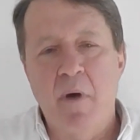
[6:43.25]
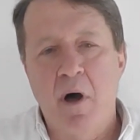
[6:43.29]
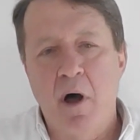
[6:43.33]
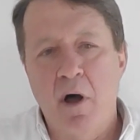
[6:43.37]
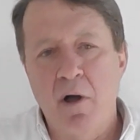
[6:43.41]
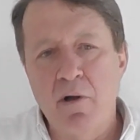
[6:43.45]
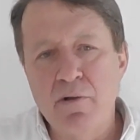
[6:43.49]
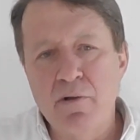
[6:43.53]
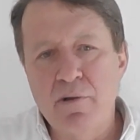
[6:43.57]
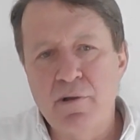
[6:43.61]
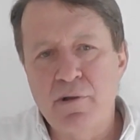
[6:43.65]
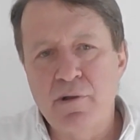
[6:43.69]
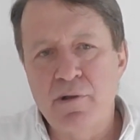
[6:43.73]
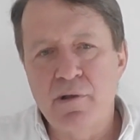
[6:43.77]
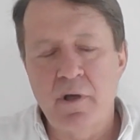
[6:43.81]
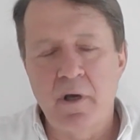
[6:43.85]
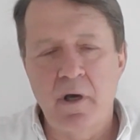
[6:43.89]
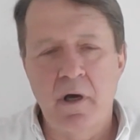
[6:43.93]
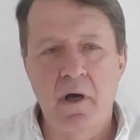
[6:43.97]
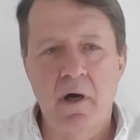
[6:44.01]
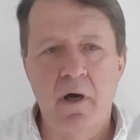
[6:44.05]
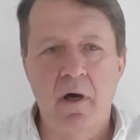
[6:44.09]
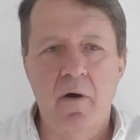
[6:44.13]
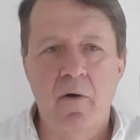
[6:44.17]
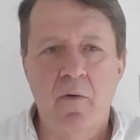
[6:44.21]
months.
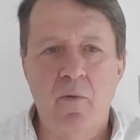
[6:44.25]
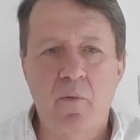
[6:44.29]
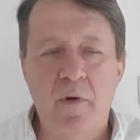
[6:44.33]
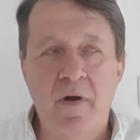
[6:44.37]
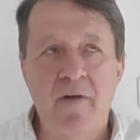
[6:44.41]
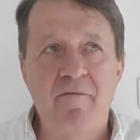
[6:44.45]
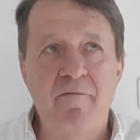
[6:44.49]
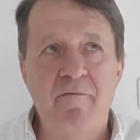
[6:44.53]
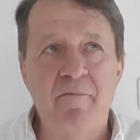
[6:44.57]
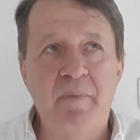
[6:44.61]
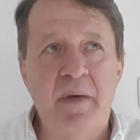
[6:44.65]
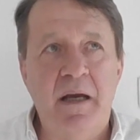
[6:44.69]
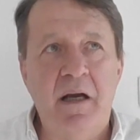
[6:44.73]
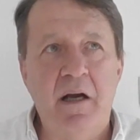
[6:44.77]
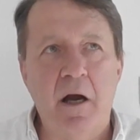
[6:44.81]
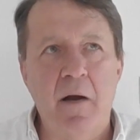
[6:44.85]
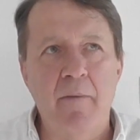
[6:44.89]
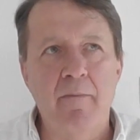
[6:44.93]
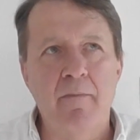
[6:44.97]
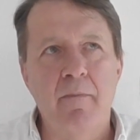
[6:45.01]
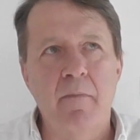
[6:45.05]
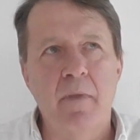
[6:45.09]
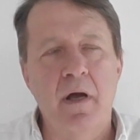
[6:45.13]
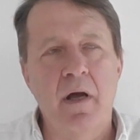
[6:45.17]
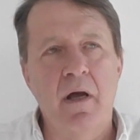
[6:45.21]
We've
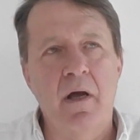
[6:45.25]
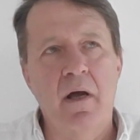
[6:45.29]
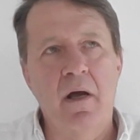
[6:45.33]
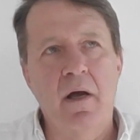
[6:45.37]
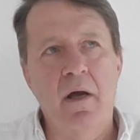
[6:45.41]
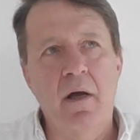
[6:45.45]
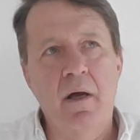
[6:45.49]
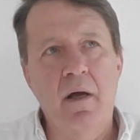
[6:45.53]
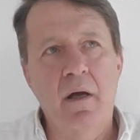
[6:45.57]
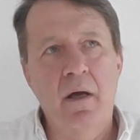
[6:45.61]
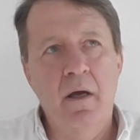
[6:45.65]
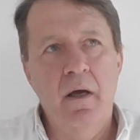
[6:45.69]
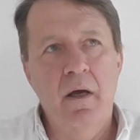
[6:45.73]
become the